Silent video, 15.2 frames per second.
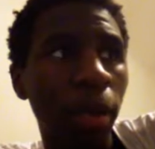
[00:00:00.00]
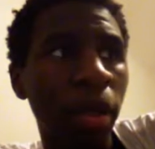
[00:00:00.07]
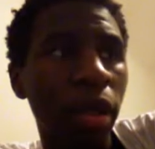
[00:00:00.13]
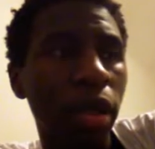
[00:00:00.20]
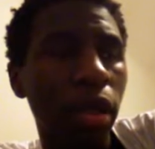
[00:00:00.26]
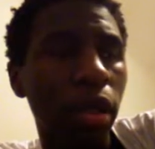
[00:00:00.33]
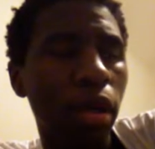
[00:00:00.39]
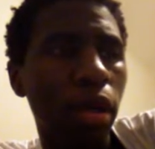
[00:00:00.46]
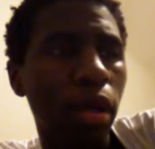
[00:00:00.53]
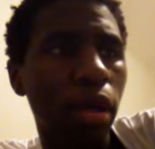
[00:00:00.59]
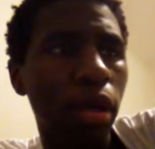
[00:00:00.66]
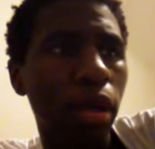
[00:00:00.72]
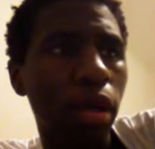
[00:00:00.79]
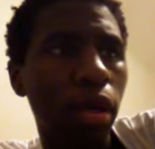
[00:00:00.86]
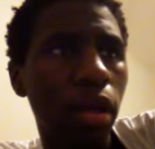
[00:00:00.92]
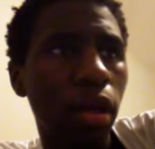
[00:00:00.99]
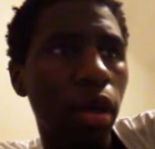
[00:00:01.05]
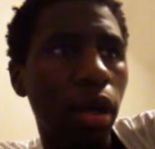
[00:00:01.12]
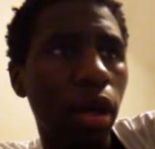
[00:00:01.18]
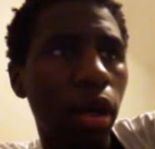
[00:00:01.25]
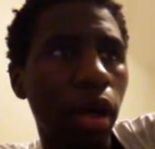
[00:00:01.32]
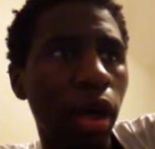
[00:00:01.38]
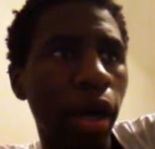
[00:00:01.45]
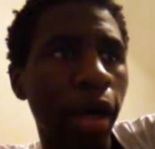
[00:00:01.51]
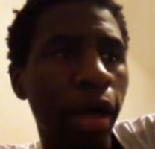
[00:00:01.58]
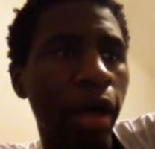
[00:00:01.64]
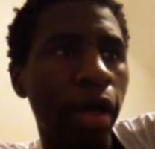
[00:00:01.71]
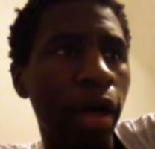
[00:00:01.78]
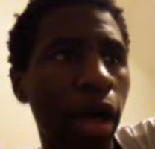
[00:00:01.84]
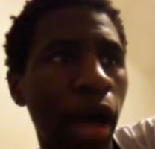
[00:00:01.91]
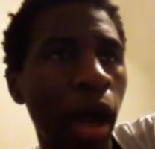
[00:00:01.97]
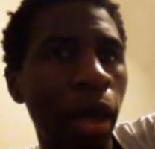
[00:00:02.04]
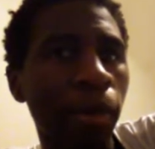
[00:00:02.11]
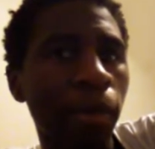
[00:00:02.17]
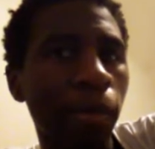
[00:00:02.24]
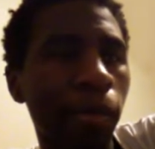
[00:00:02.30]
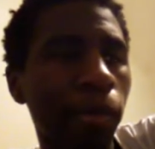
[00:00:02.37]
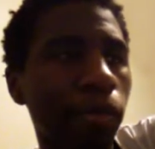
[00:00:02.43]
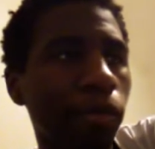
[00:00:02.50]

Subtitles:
I mean, I, I,